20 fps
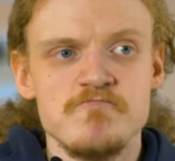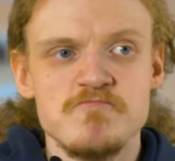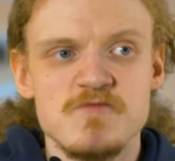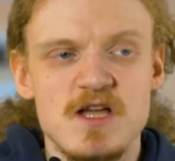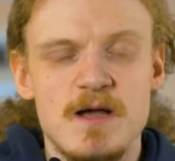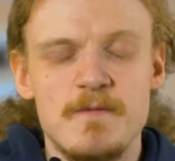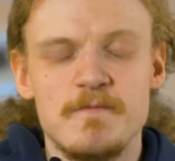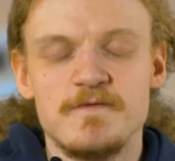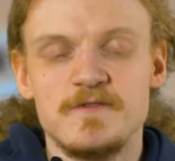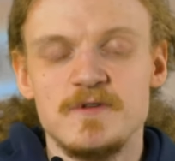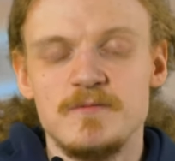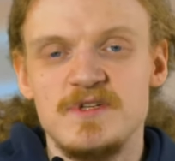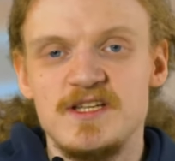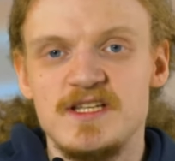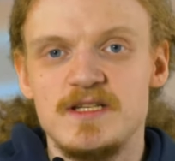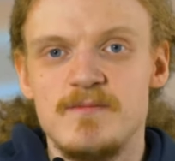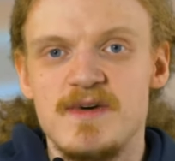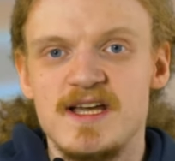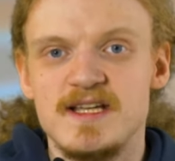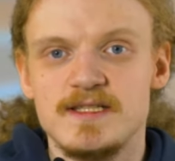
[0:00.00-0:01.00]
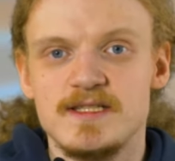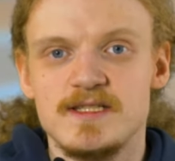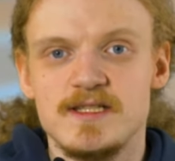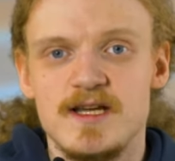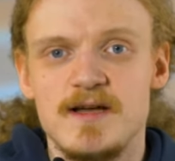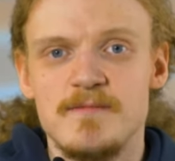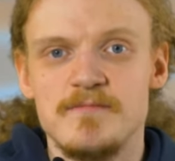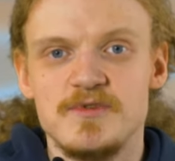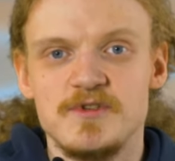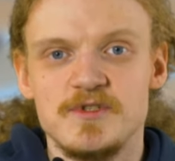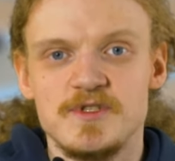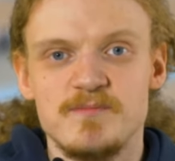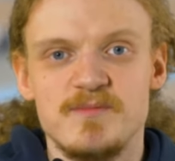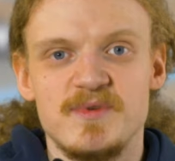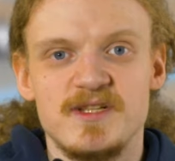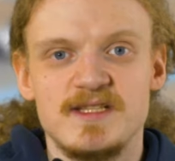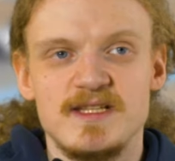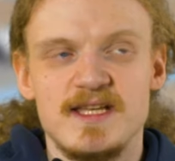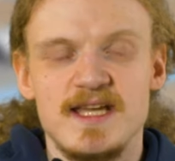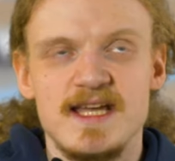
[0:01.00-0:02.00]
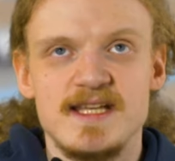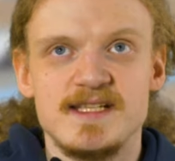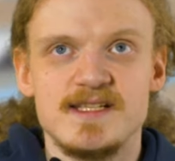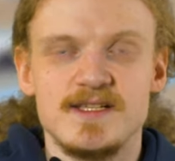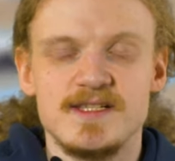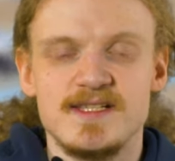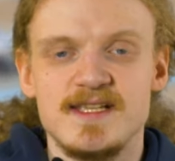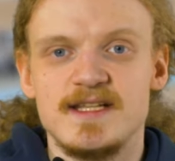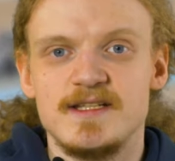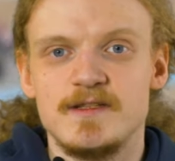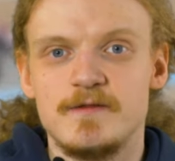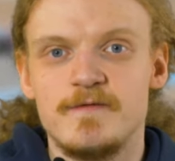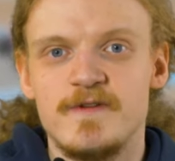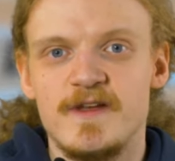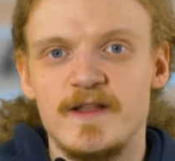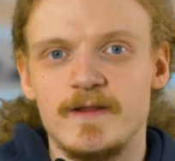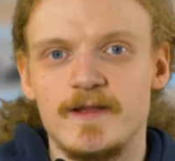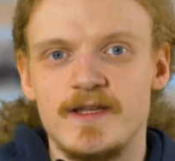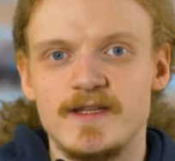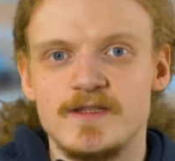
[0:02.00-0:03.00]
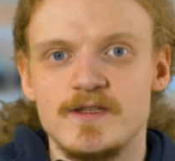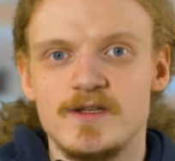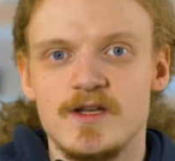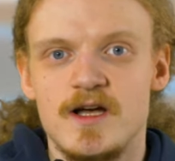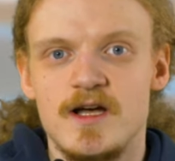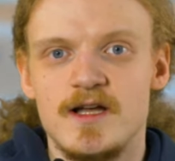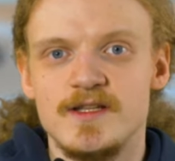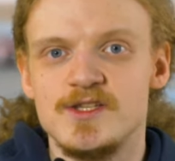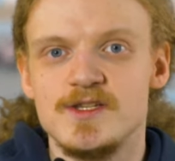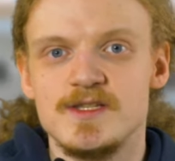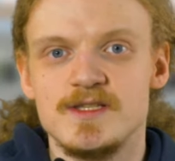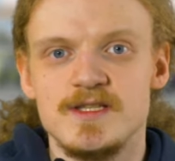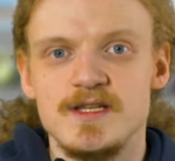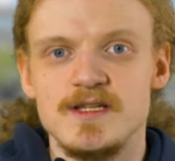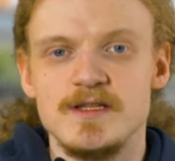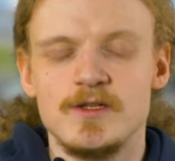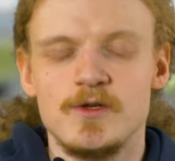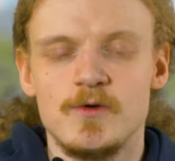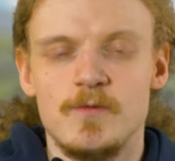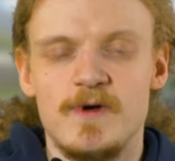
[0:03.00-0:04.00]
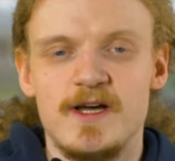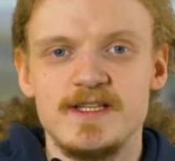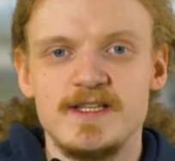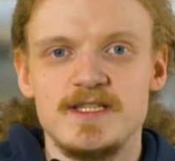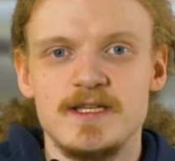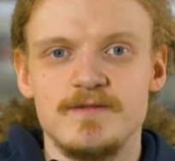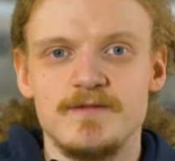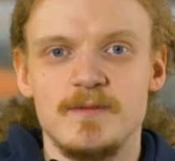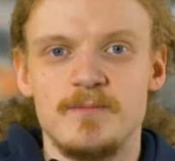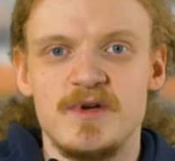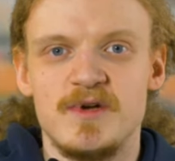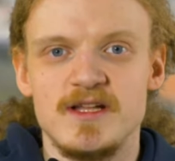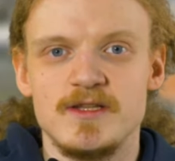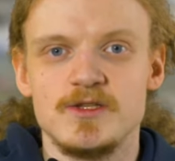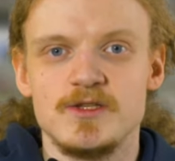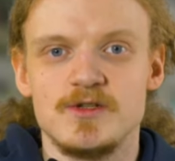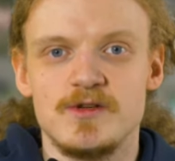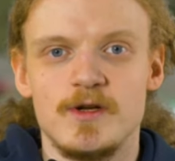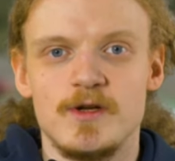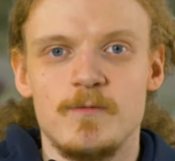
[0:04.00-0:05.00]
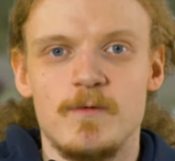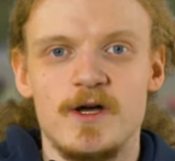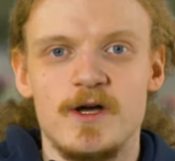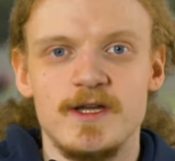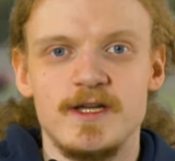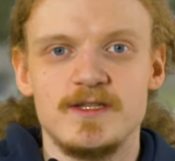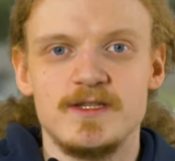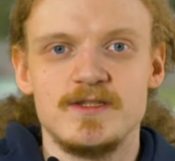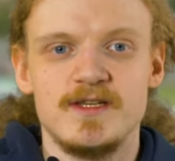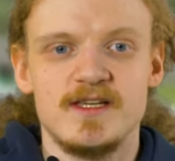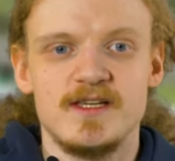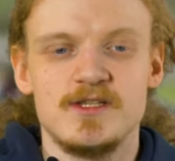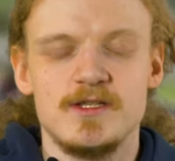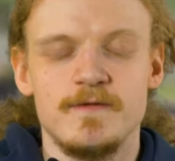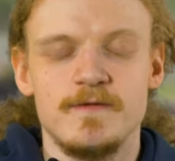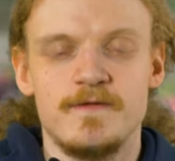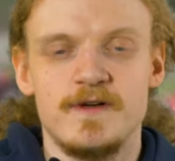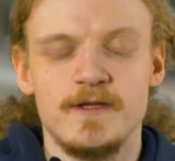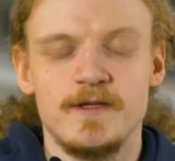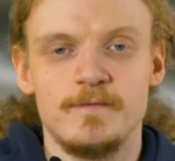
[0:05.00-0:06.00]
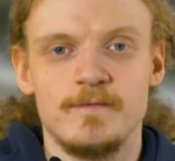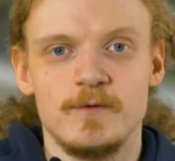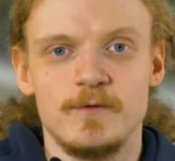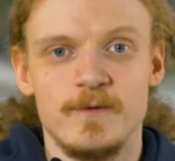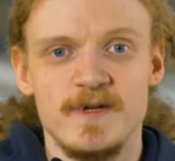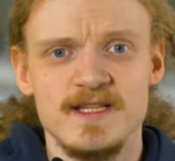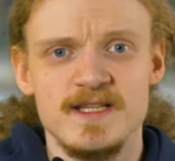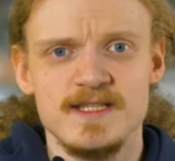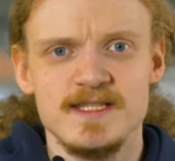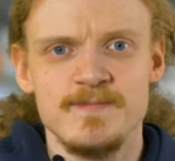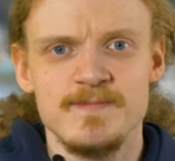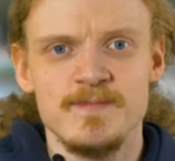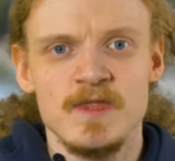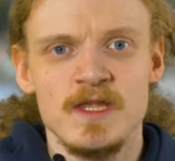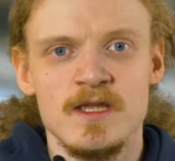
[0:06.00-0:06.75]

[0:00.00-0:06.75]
Comfortably the best campus, but as I said, it felt like the car just didn't quite have the punch required to actually fight for the wins.